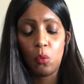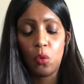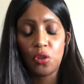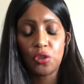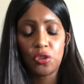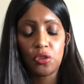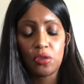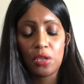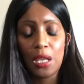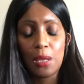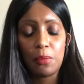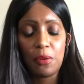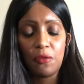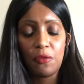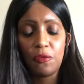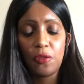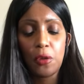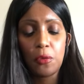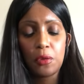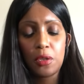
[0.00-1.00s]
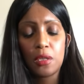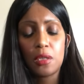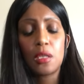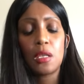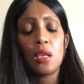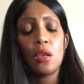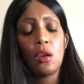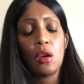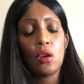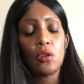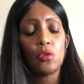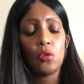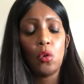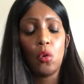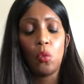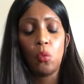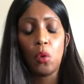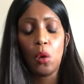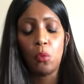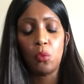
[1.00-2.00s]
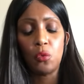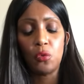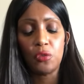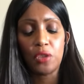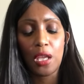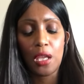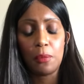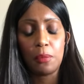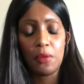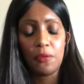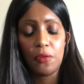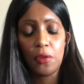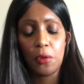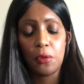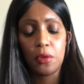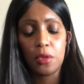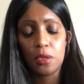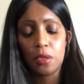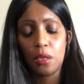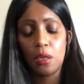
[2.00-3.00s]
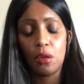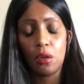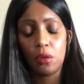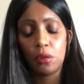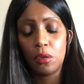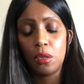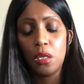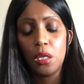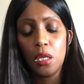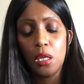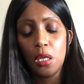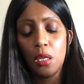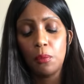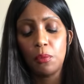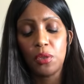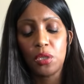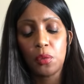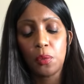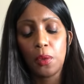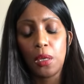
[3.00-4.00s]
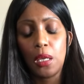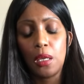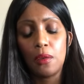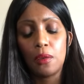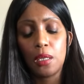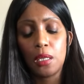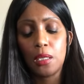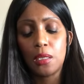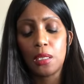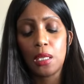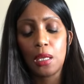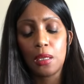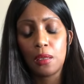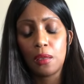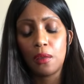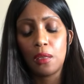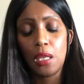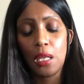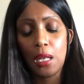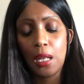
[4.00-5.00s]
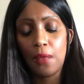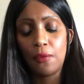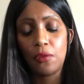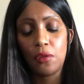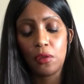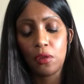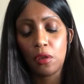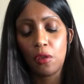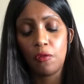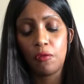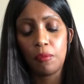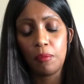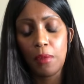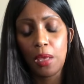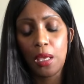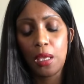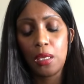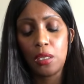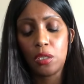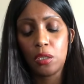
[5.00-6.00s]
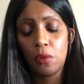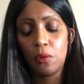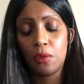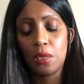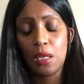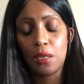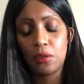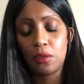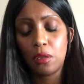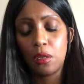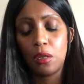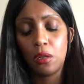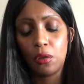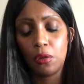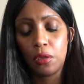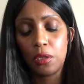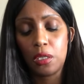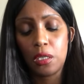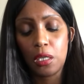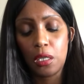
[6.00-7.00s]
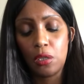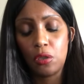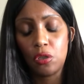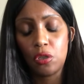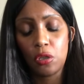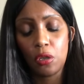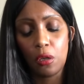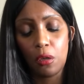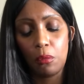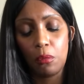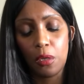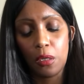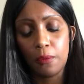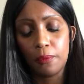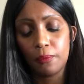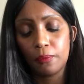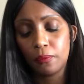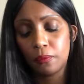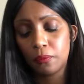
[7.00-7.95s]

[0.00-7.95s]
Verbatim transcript: What should they be focusing on or what will they be focusing on between the 6th and the 11th of May 2019? Show me.